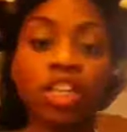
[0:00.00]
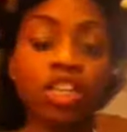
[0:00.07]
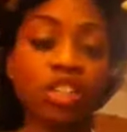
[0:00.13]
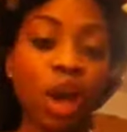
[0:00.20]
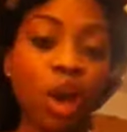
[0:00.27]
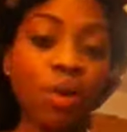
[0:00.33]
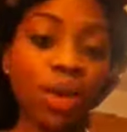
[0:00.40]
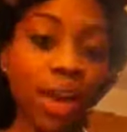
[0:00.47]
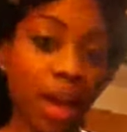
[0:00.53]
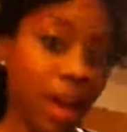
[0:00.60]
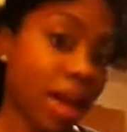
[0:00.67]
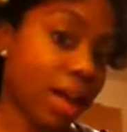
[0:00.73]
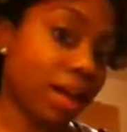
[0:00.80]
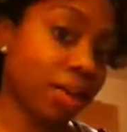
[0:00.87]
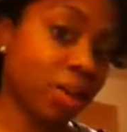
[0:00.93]
So
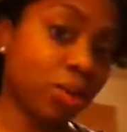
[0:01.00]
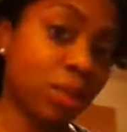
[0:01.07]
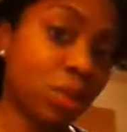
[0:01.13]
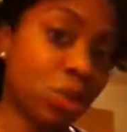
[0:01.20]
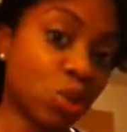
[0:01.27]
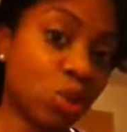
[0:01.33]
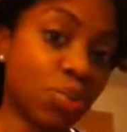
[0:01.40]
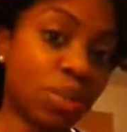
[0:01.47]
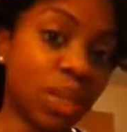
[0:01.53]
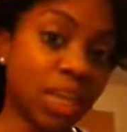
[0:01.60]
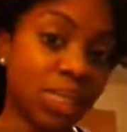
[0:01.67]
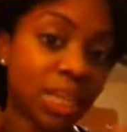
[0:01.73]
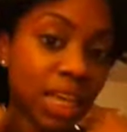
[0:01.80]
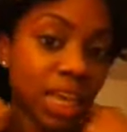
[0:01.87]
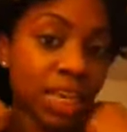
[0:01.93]
yeah, YouTube,
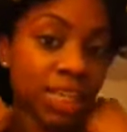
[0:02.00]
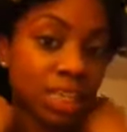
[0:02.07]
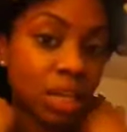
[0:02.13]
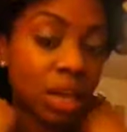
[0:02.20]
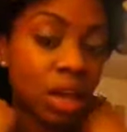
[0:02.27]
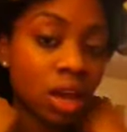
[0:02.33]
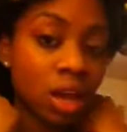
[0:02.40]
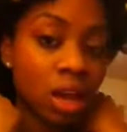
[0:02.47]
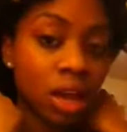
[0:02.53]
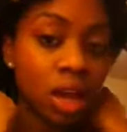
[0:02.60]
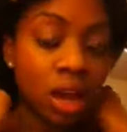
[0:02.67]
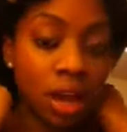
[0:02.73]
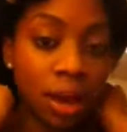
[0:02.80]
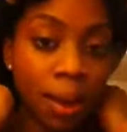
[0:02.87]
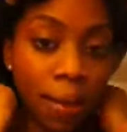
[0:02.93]
this is
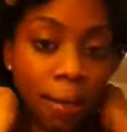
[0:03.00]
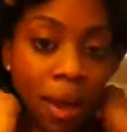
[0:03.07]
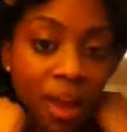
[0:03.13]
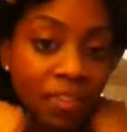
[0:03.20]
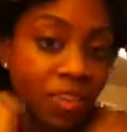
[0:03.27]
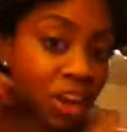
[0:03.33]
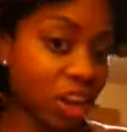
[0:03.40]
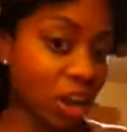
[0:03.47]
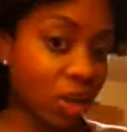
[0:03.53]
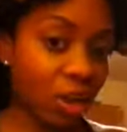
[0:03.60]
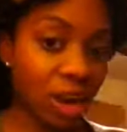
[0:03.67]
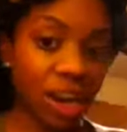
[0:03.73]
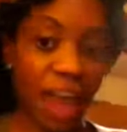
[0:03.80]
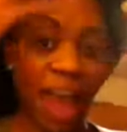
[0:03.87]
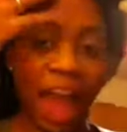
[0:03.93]
my video
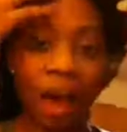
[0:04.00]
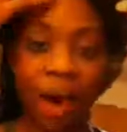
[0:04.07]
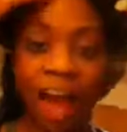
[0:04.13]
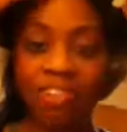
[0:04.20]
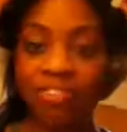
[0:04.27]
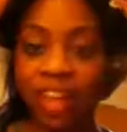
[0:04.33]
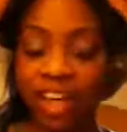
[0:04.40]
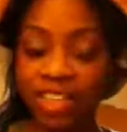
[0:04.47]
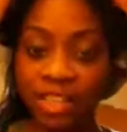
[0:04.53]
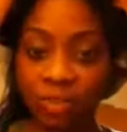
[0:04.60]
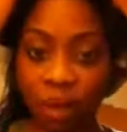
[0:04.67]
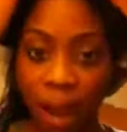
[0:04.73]
on how I flexi